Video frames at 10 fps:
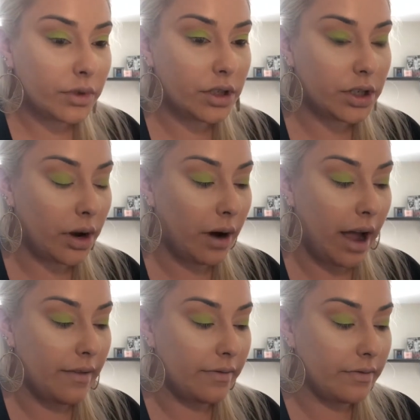So
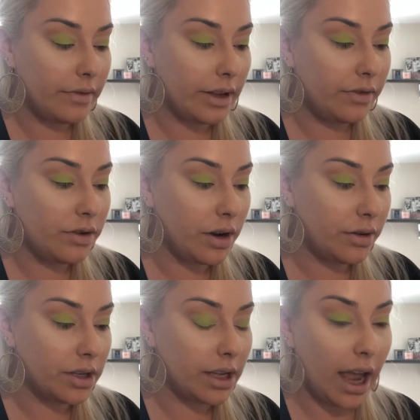if you
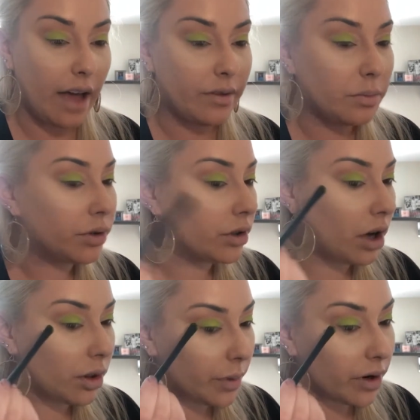notice, I haven't pulled it
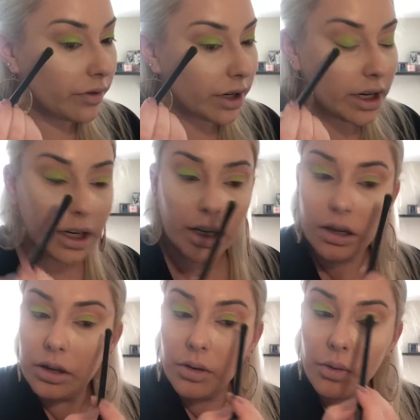all the way over
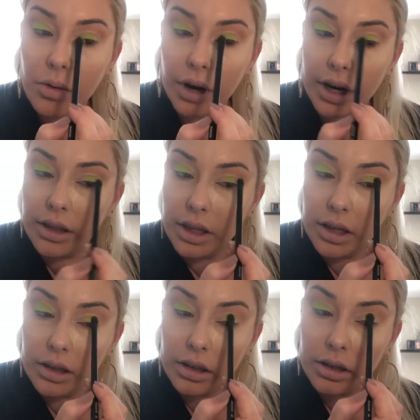here or in the
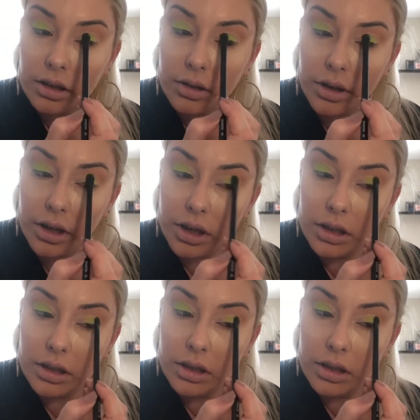inner corner.